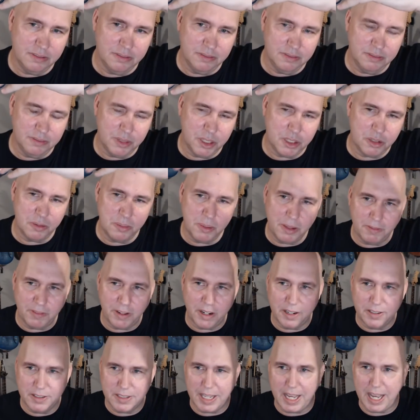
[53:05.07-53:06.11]
which would be
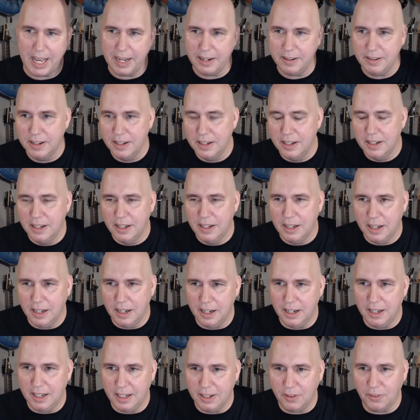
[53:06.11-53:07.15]
very sad,
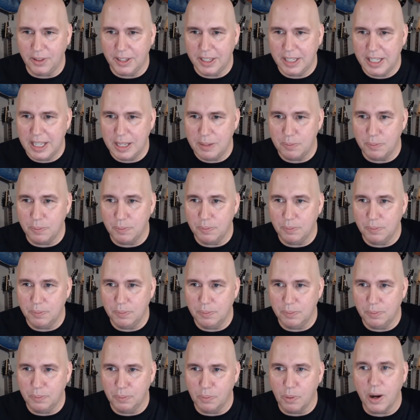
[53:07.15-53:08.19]
uh, and only keep
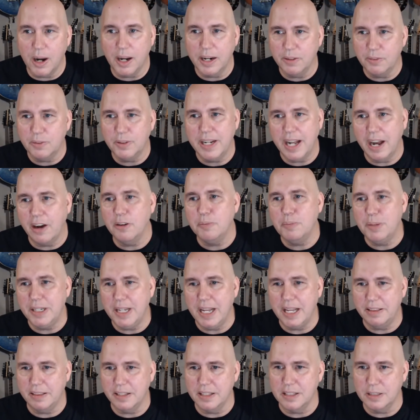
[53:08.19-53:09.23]
one, it would now would be
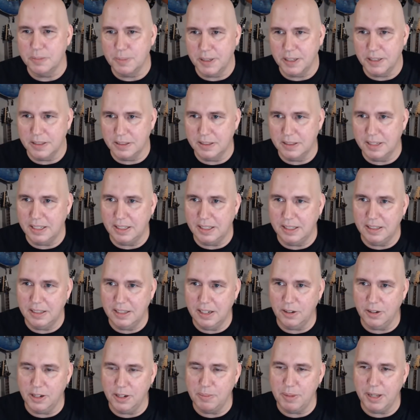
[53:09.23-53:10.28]
Nathan's because he,
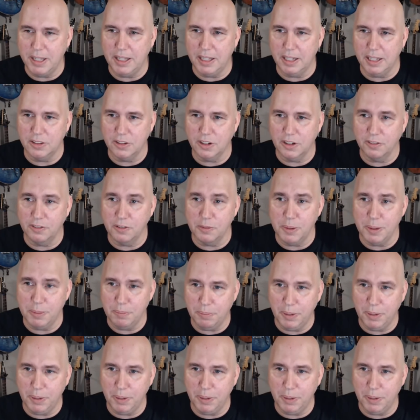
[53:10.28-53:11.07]
you know, he made that guitar for me.